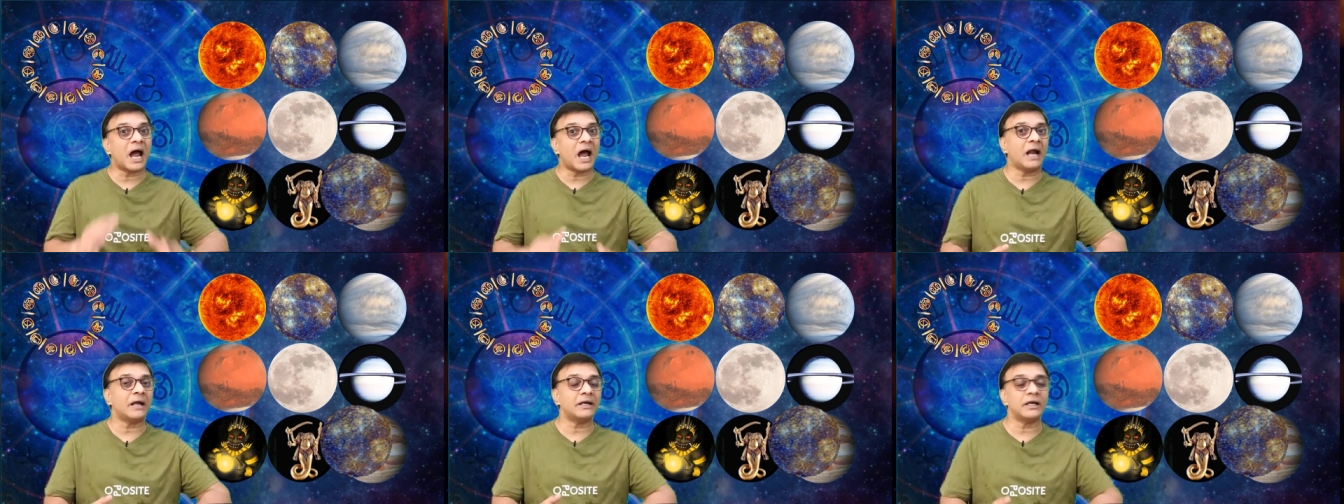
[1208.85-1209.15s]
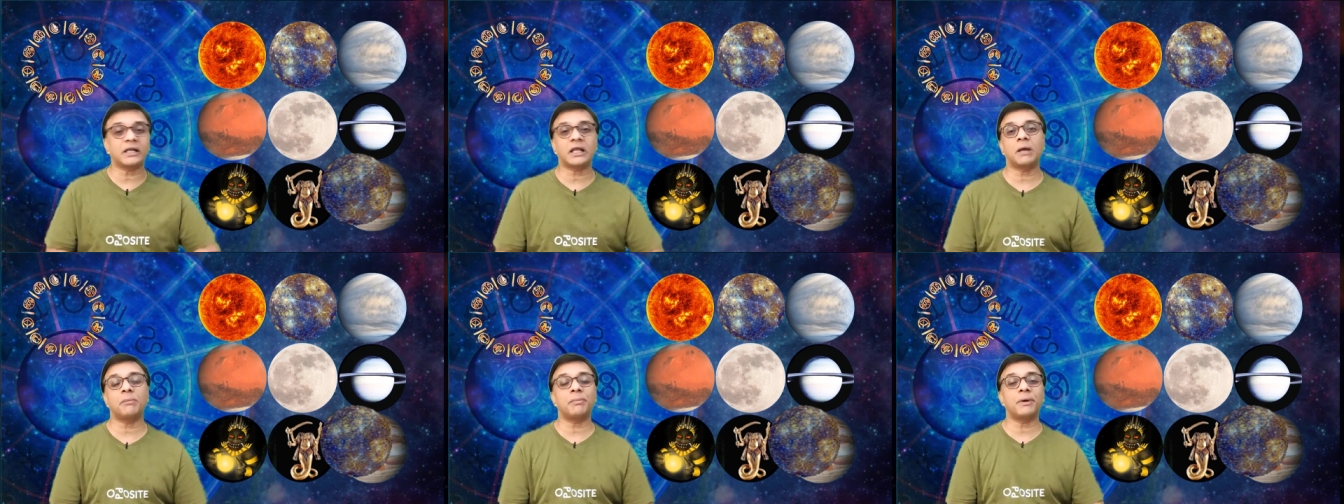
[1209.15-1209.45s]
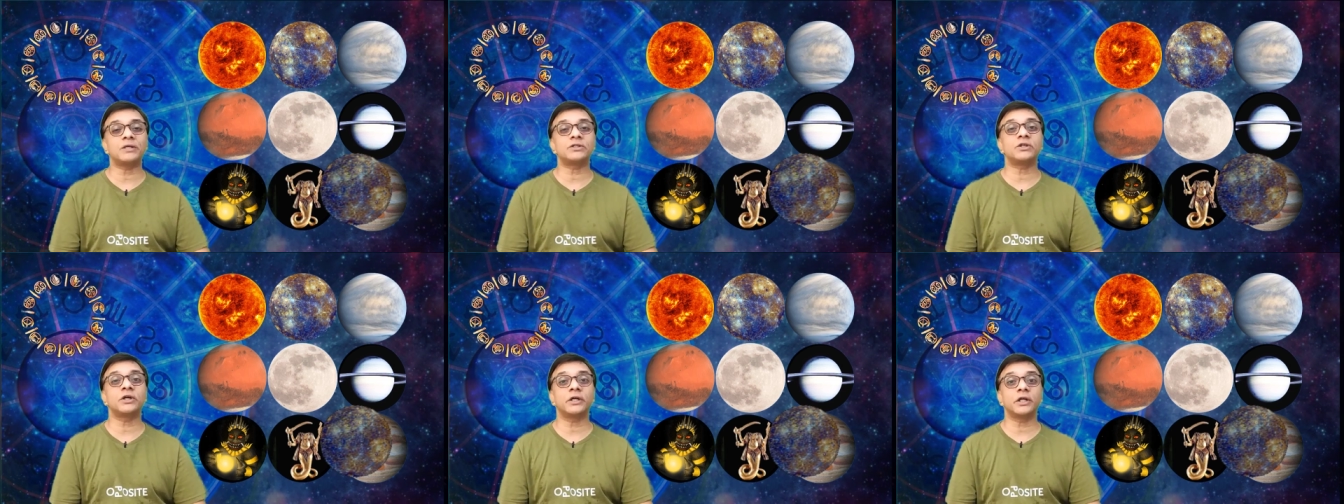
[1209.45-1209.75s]
added
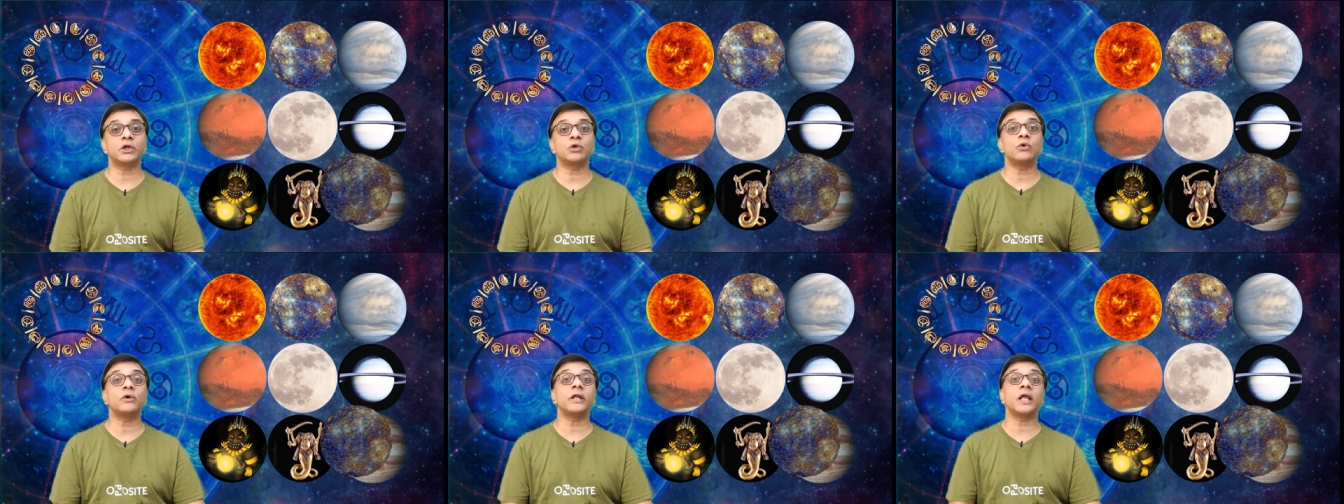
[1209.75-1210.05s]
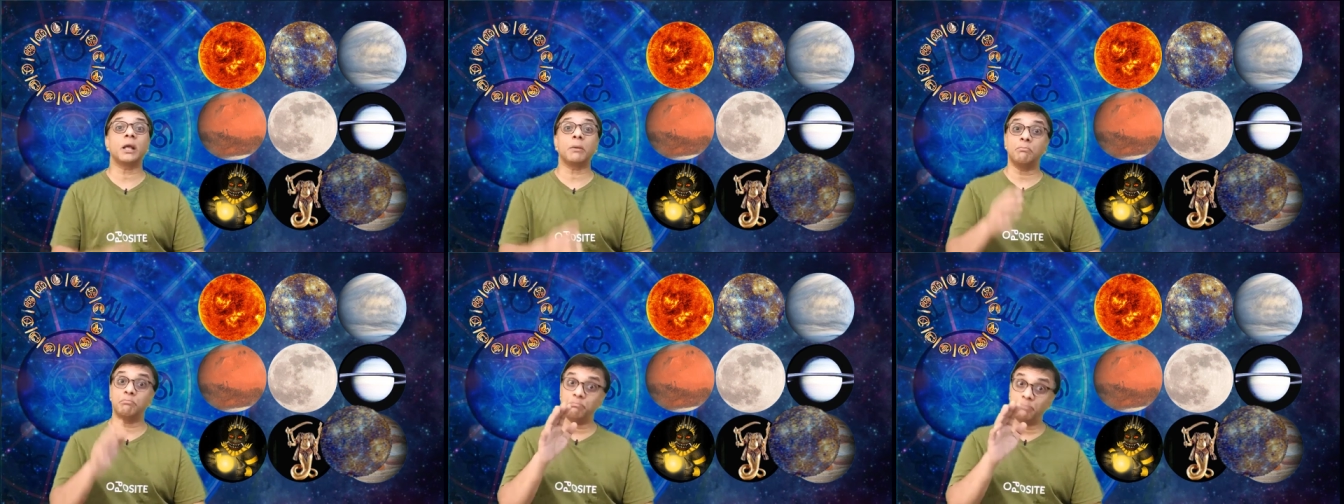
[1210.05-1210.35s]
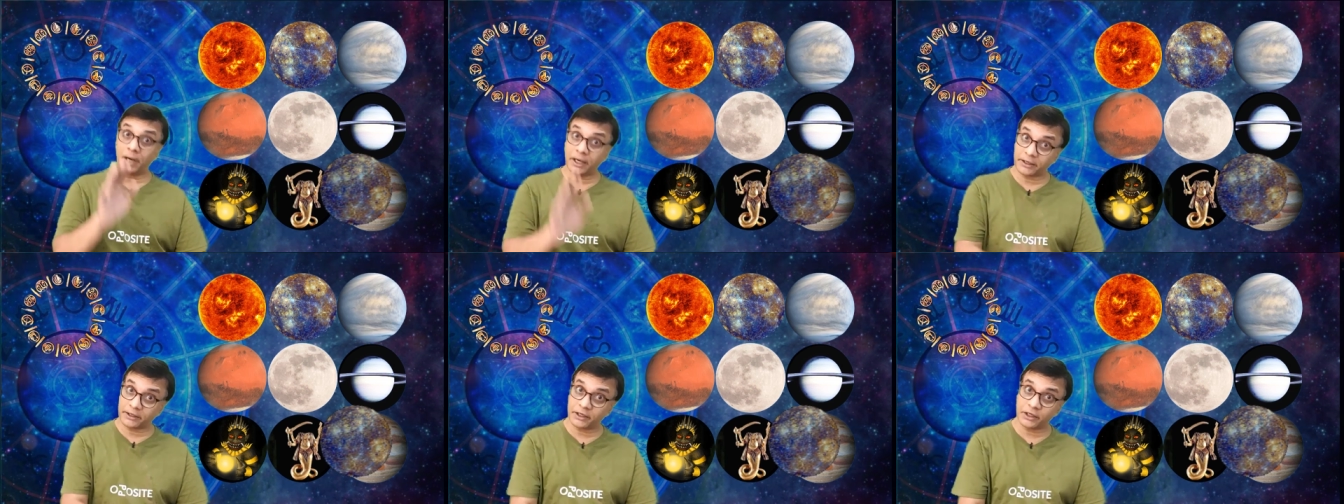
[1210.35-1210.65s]
capacity to
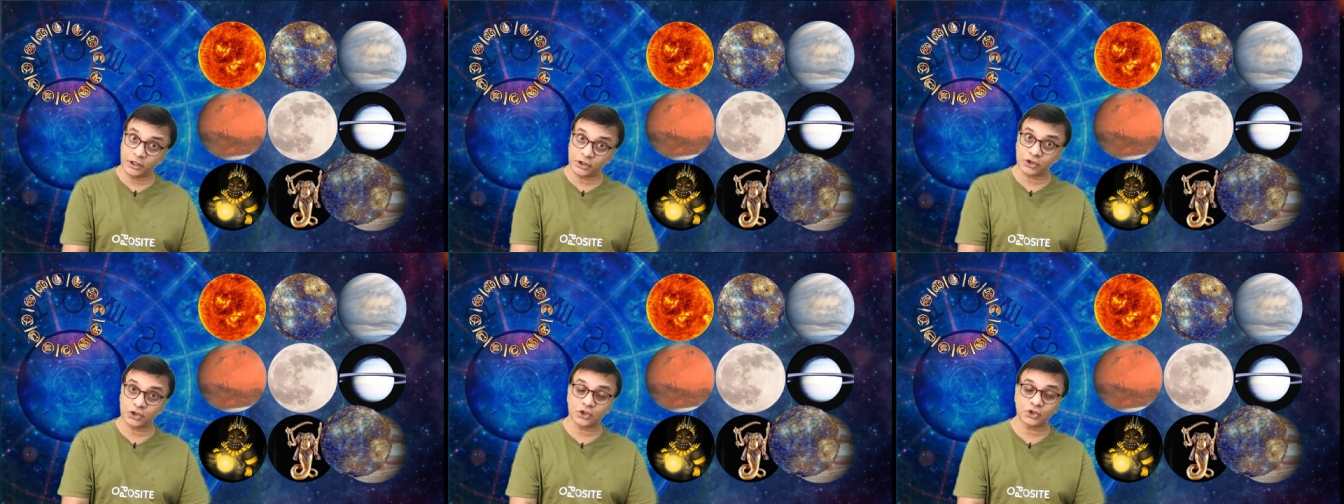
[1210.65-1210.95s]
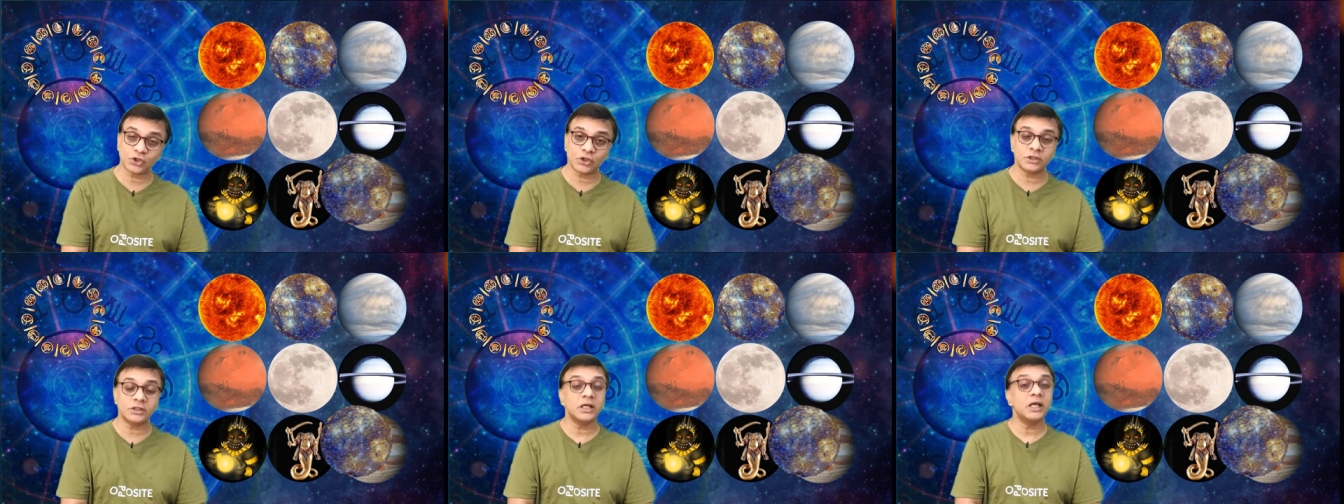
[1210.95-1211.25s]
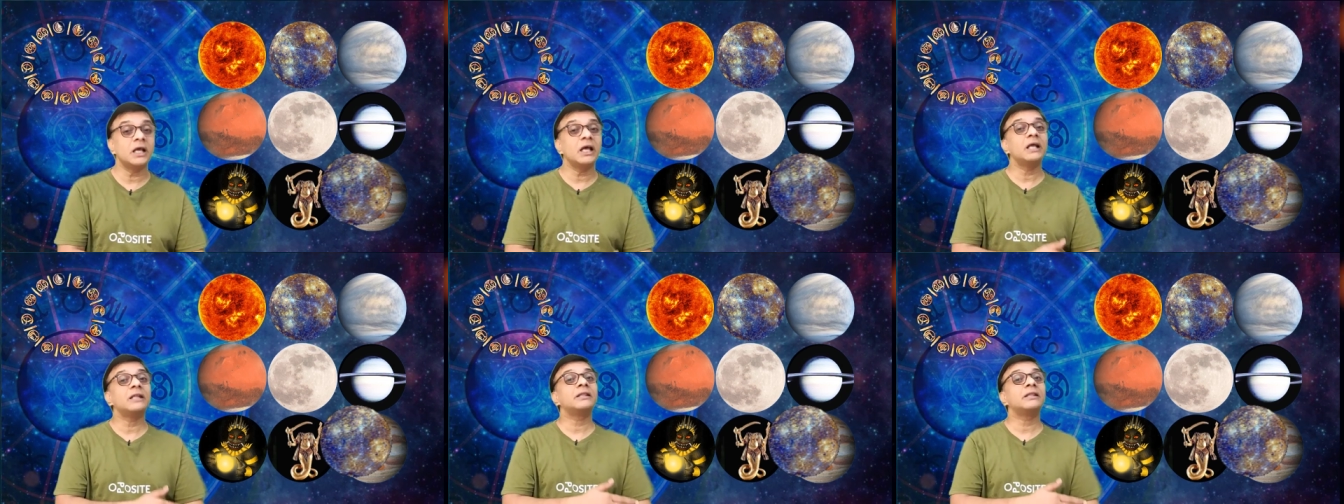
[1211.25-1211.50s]
take better decisions